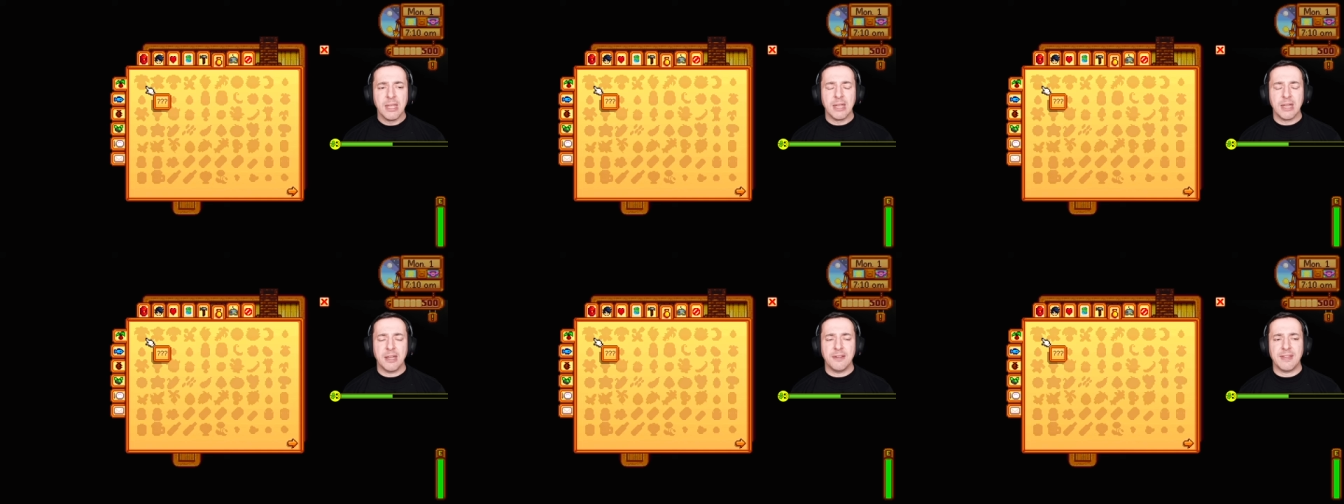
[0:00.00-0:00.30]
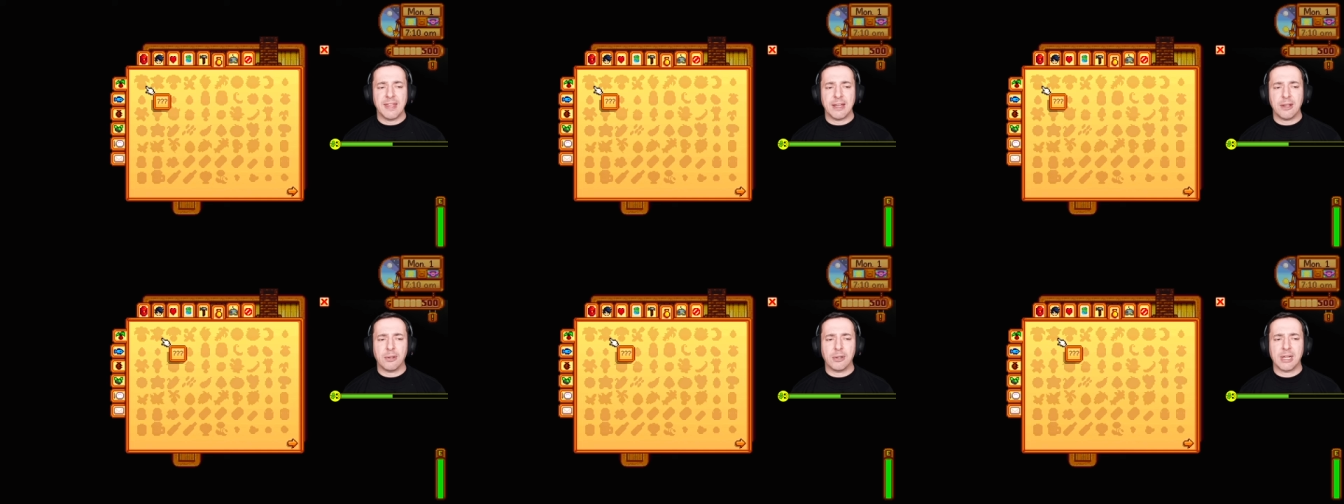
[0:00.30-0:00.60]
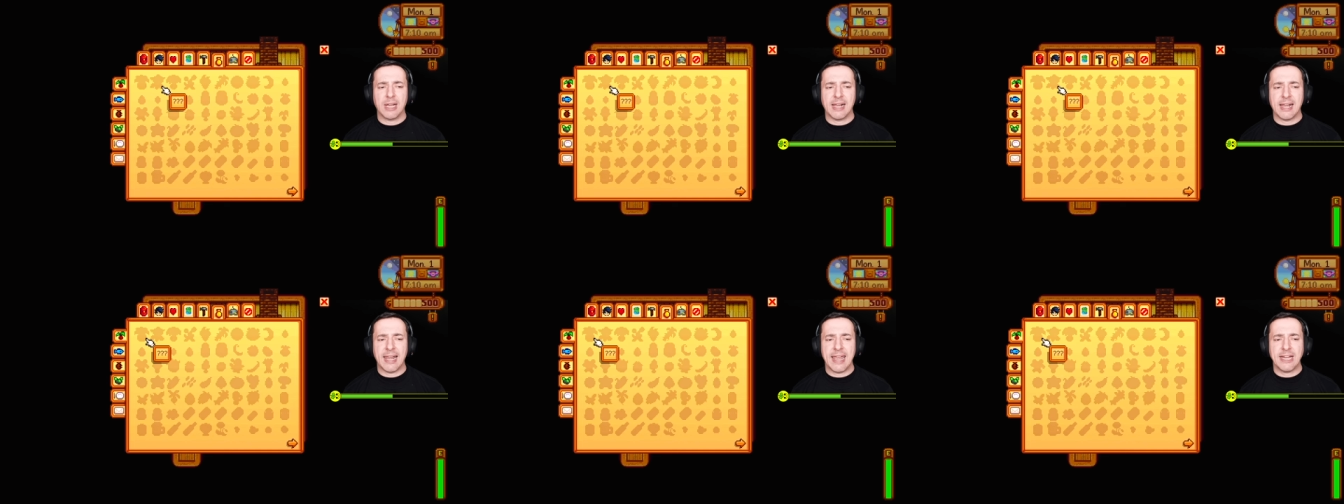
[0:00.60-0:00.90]
You then got
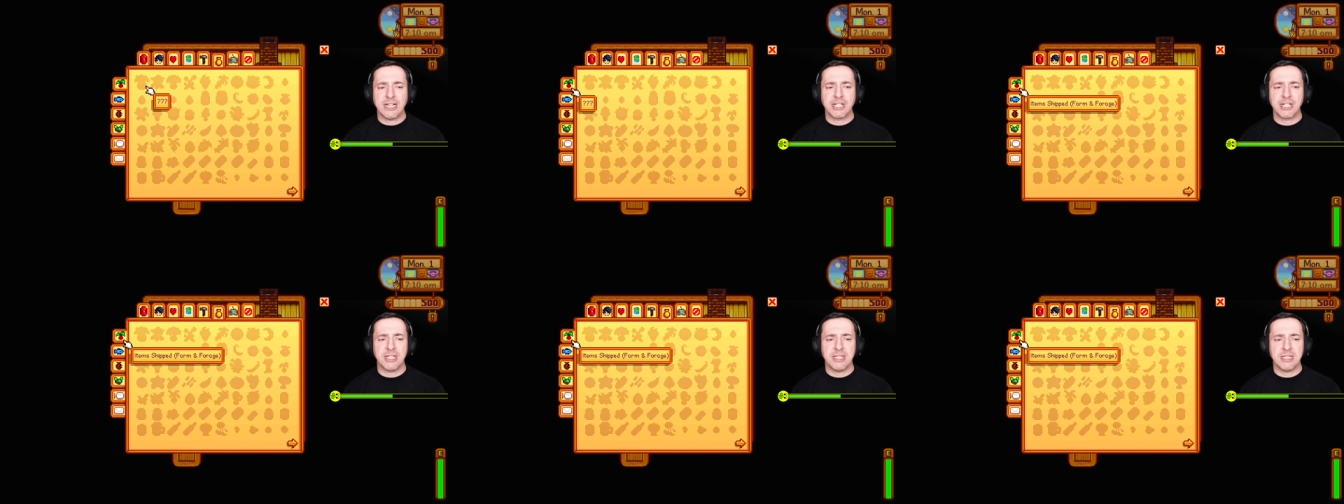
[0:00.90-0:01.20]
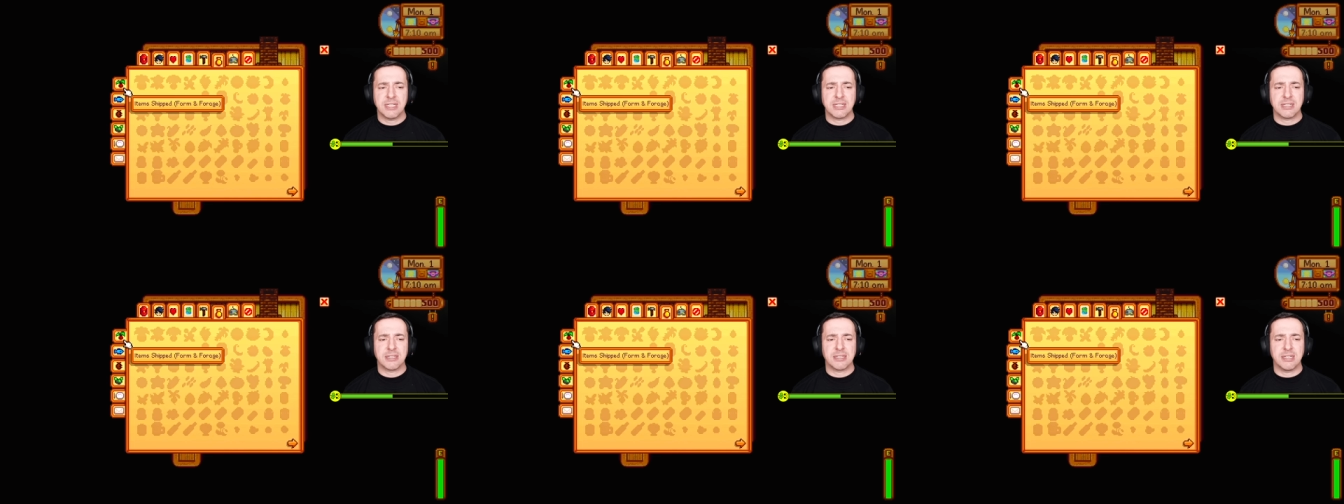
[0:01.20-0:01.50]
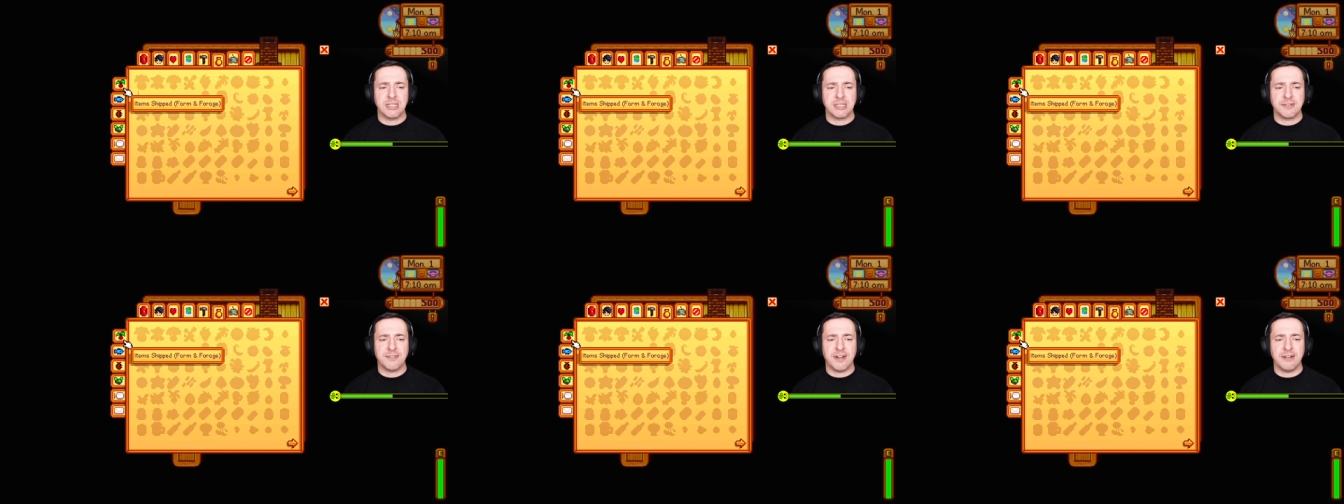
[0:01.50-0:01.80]
collections,
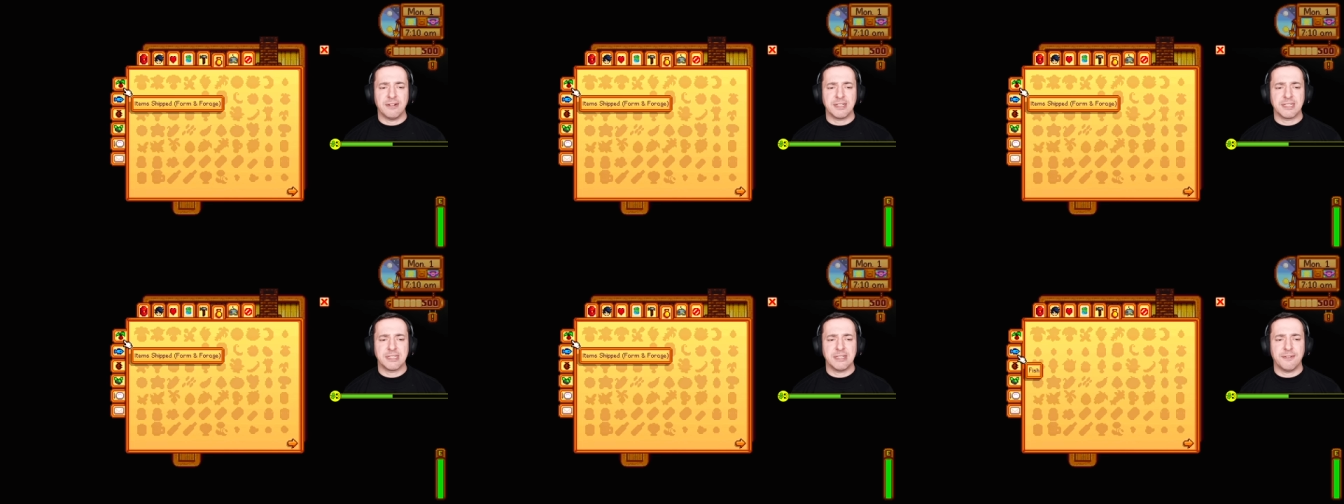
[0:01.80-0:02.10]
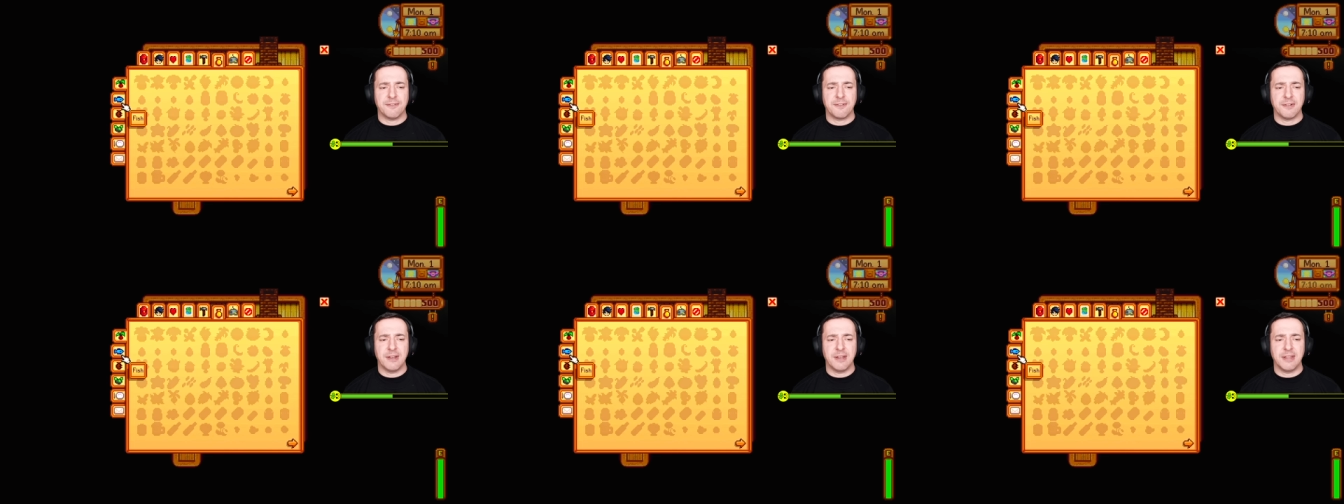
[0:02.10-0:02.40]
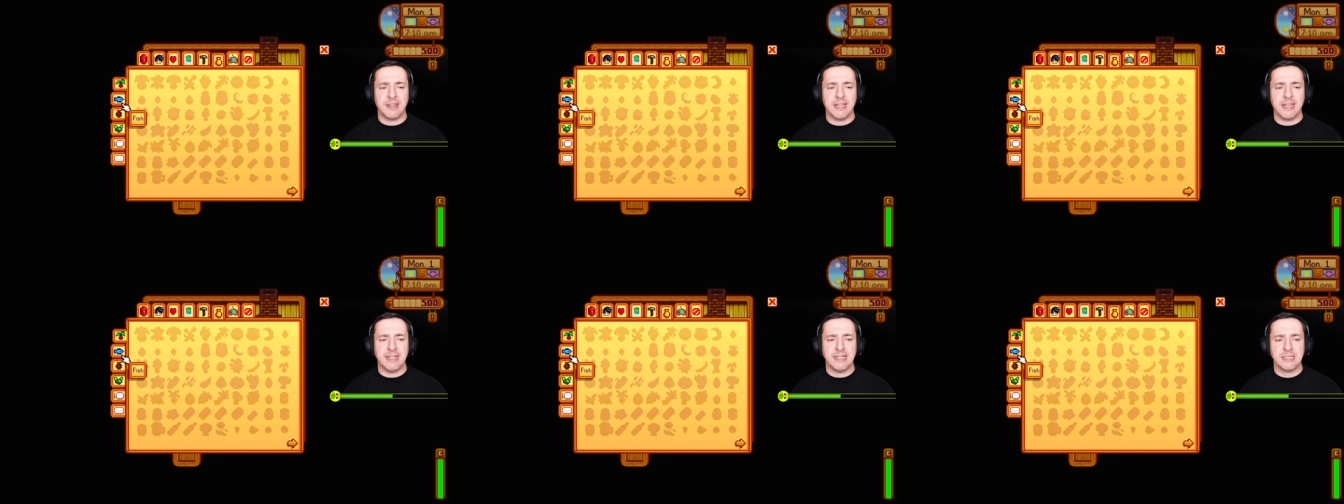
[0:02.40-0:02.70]
so there's various
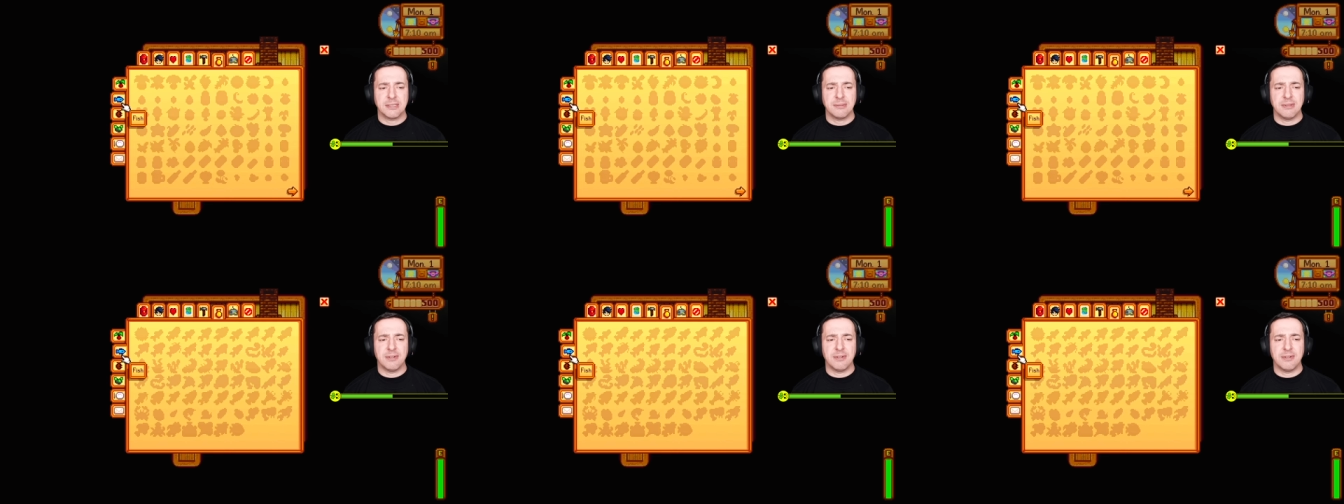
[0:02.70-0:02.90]
different things.